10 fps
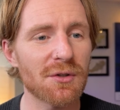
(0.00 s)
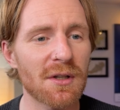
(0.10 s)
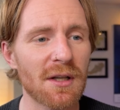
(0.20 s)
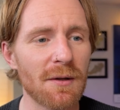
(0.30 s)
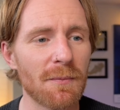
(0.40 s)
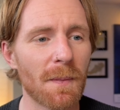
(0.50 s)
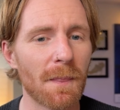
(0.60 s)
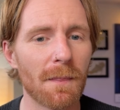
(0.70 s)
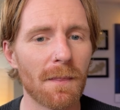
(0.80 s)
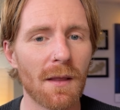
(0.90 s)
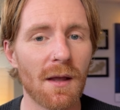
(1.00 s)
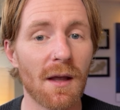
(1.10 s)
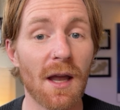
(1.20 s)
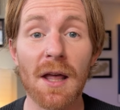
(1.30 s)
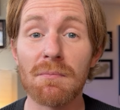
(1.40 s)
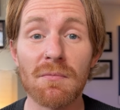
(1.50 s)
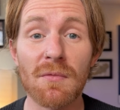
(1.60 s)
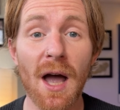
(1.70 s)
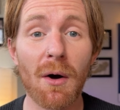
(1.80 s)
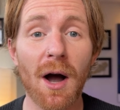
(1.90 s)
key. And
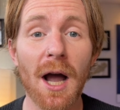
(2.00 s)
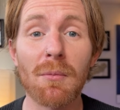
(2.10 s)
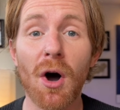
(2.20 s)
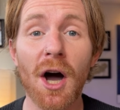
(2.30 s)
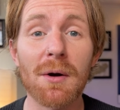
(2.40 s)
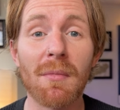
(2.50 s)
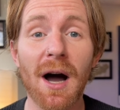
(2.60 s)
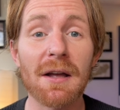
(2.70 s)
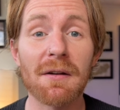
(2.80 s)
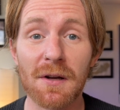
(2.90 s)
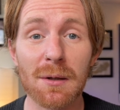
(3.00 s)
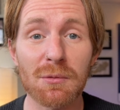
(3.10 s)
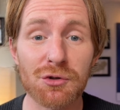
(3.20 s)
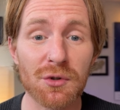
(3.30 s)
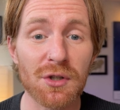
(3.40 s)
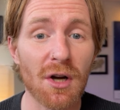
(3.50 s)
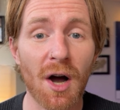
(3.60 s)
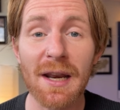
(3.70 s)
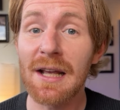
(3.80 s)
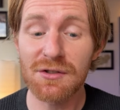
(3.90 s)
now I'm on my family tree
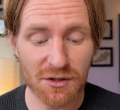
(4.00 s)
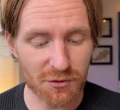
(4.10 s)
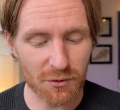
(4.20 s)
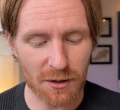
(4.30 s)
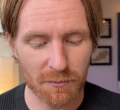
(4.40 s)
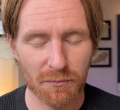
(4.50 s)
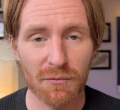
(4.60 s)
on Ancestry.